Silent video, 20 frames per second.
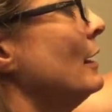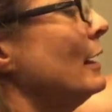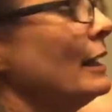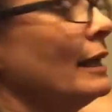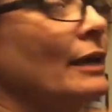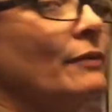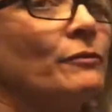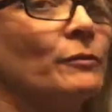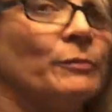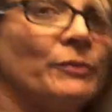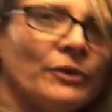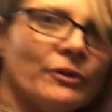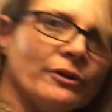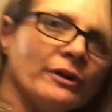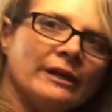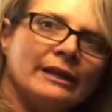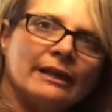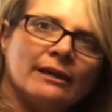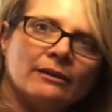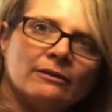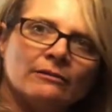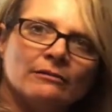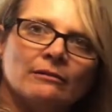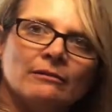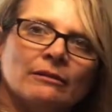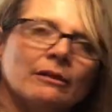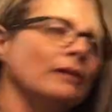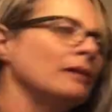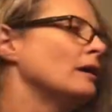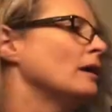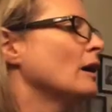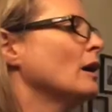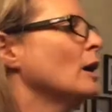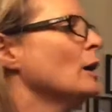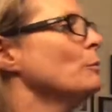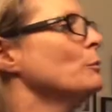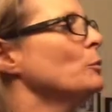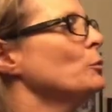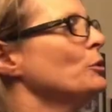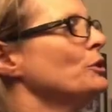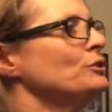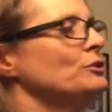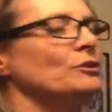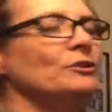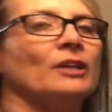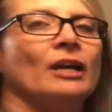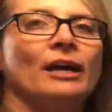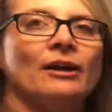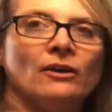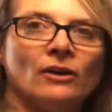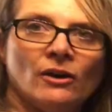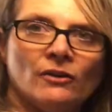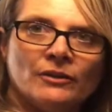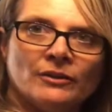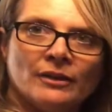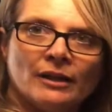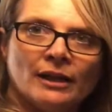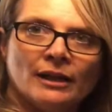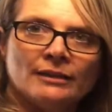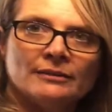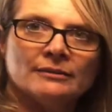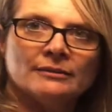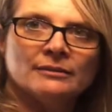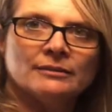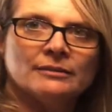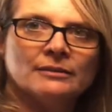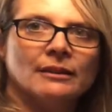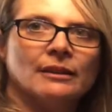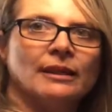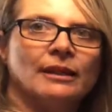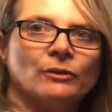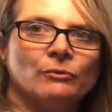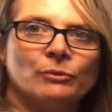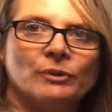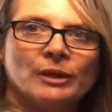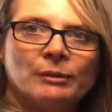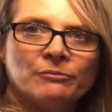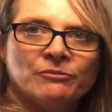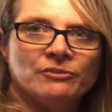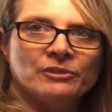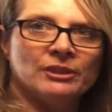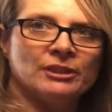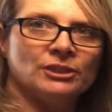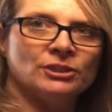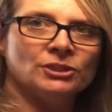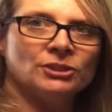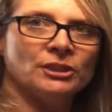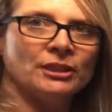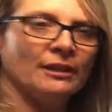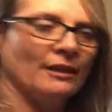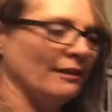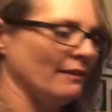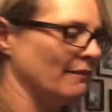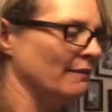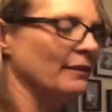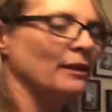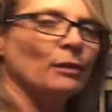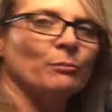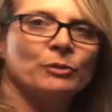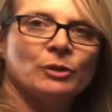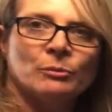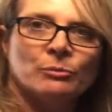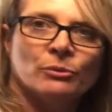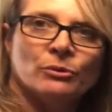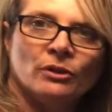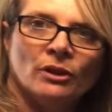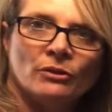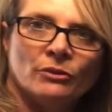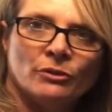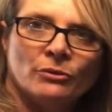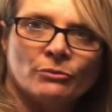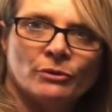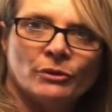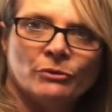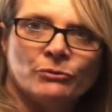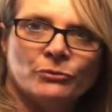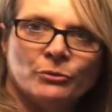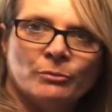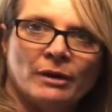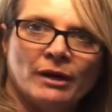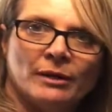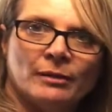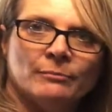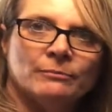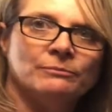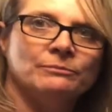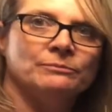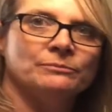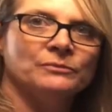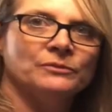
And from here on out, I'm going to tie all the knots, and when I'm finished, then I'm going to pull all the thread through the bottom.